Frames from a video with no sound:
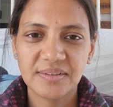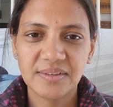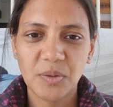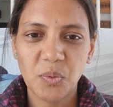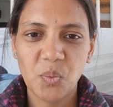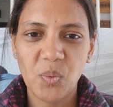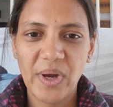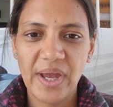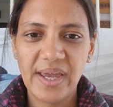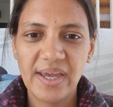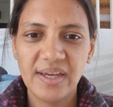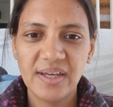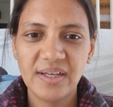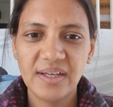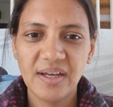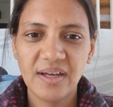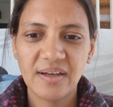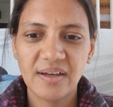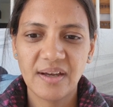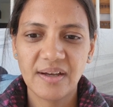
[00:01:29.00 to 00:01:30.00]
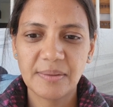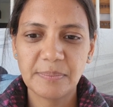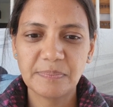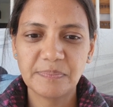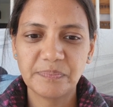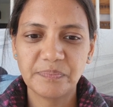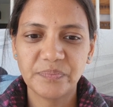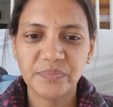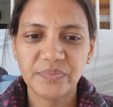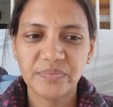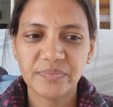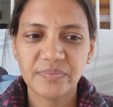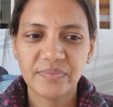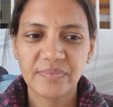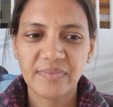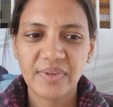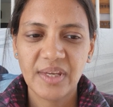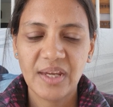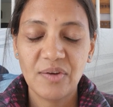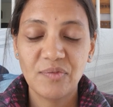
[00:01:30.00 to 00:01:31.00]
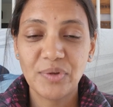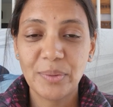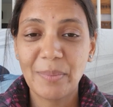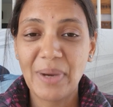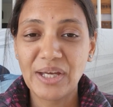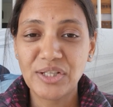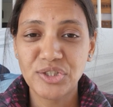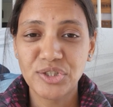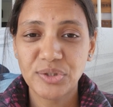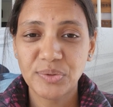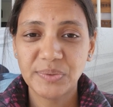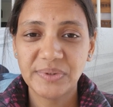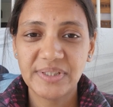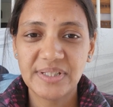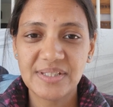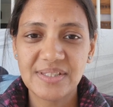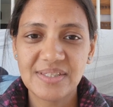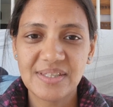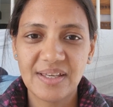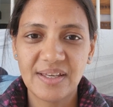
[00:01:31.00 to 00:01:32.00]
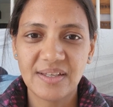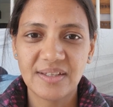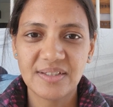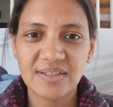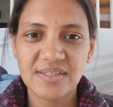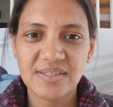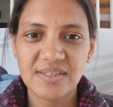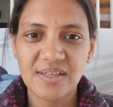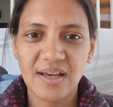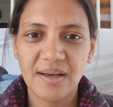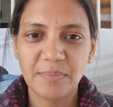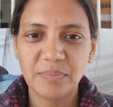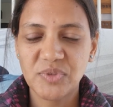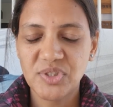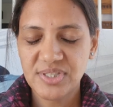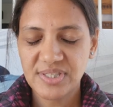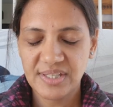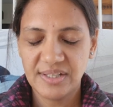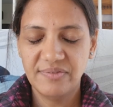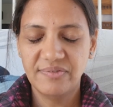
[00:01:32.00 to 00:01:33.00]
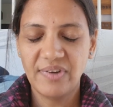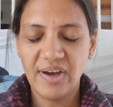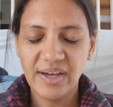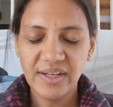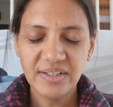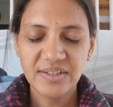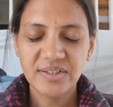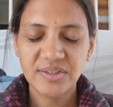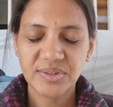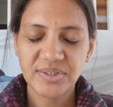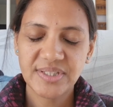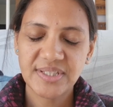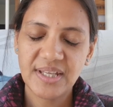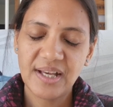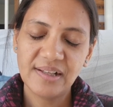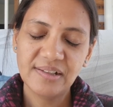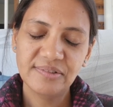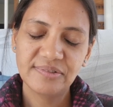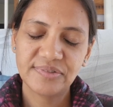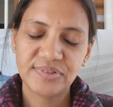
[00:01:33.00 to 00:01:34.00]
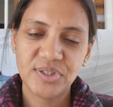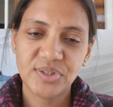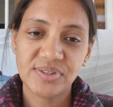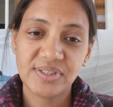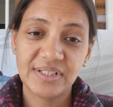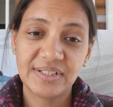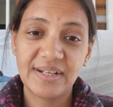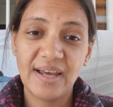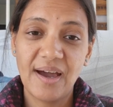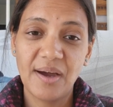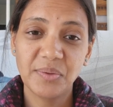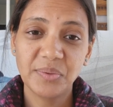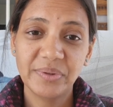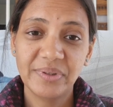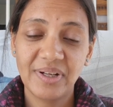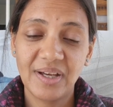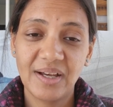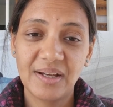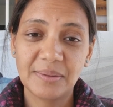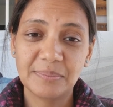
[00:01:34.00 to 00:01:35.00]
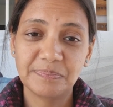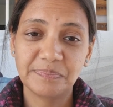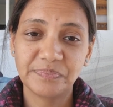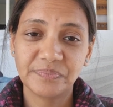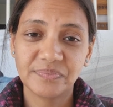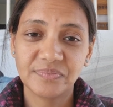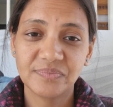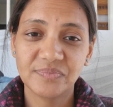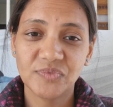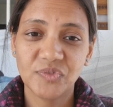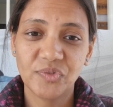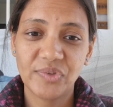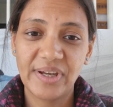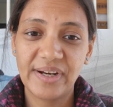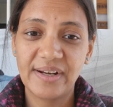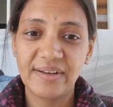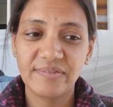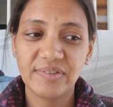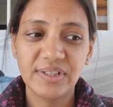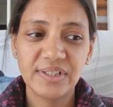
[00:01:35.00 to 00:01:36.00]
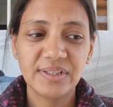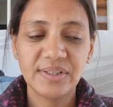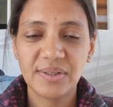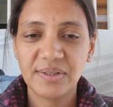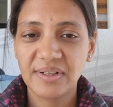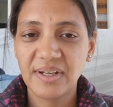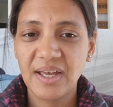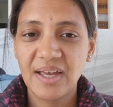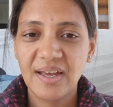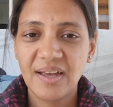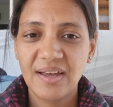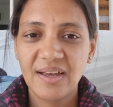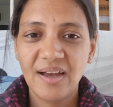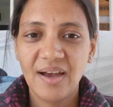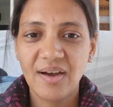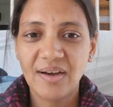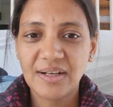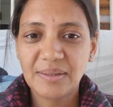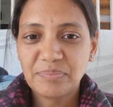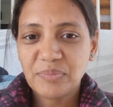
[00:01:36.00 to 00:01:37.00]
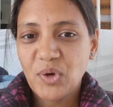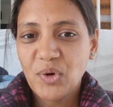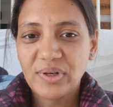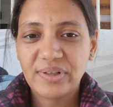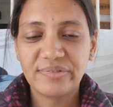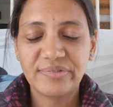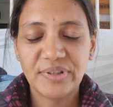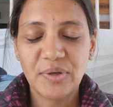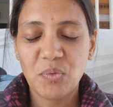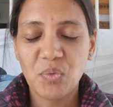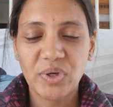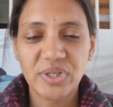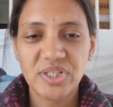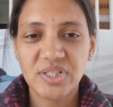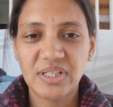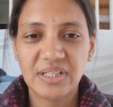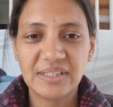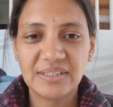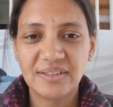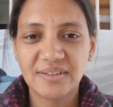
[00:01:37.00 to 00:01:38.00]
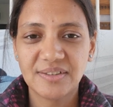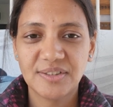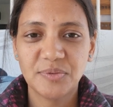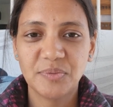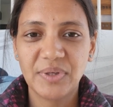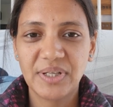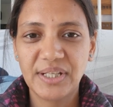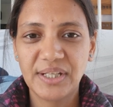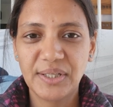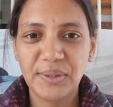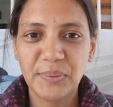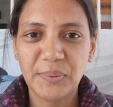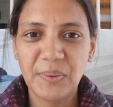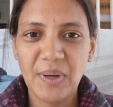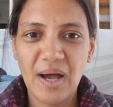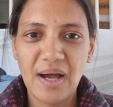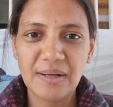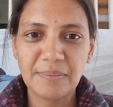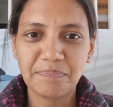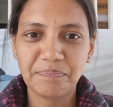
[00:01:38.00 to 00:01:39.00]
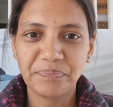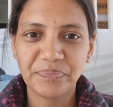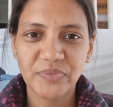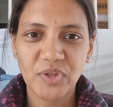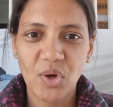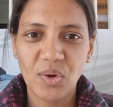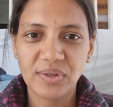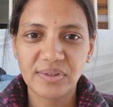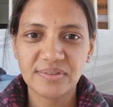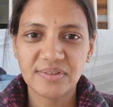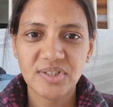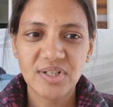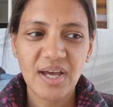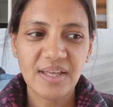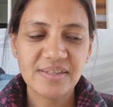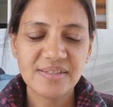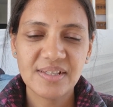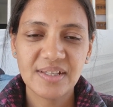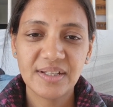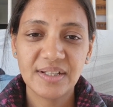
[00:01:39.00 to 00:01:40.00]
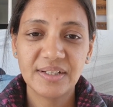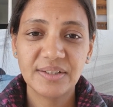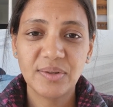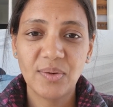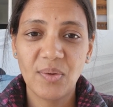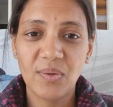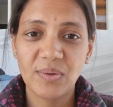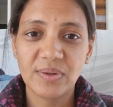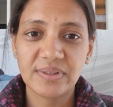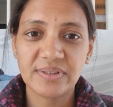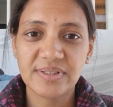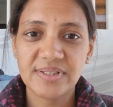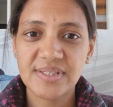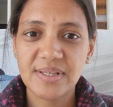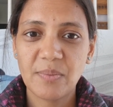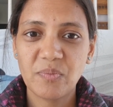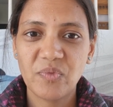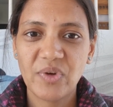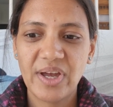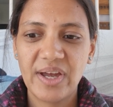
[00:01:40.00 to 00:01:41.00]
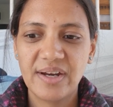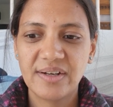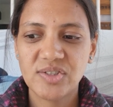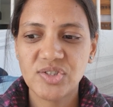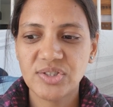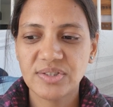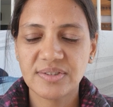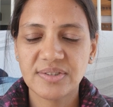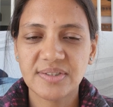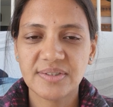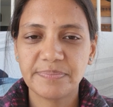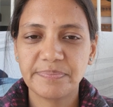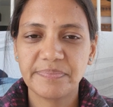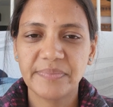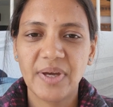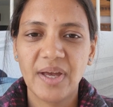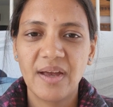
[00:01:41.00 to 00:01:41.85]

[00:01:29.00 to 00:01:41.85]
The way we might do this is just invite yourself to sit down wherever, or if you're watching this video on transit or somewhere, just